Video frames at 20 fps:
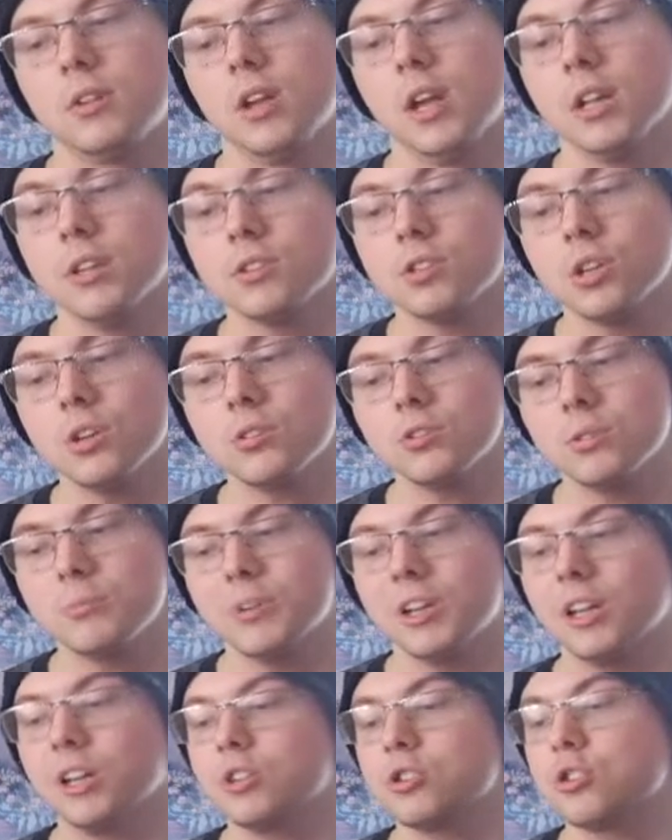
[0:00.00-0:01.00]
and Zoser
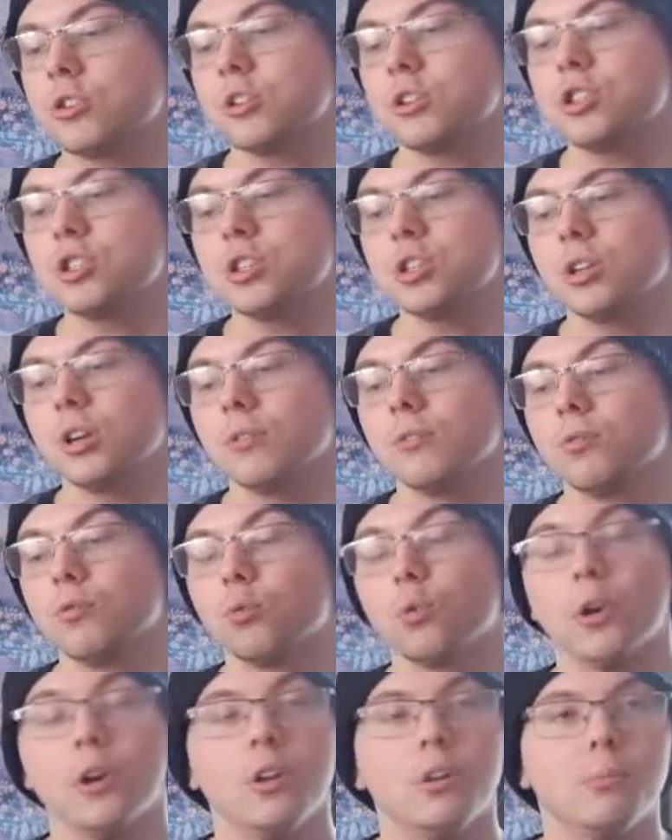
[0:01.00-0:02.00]
began a tradition of
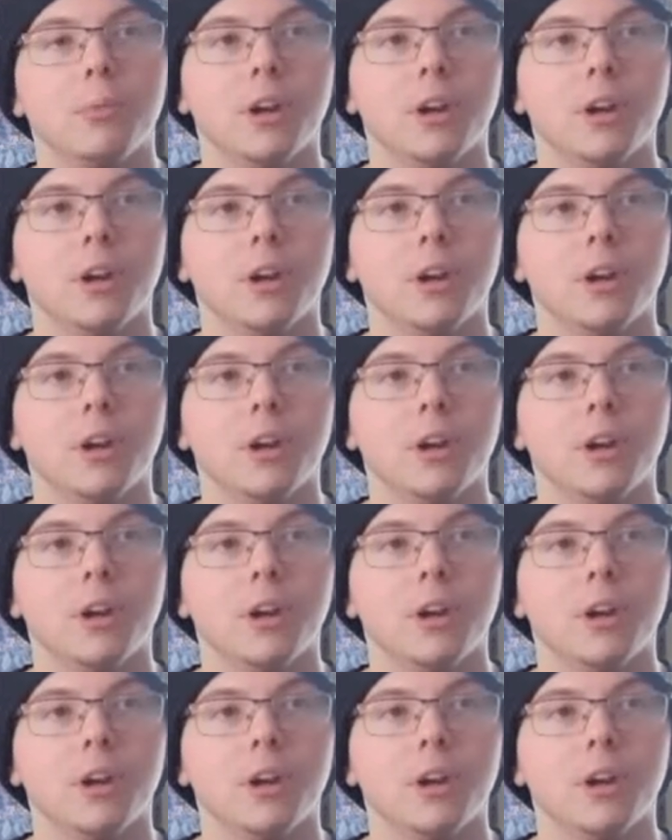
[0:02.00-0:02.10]
royal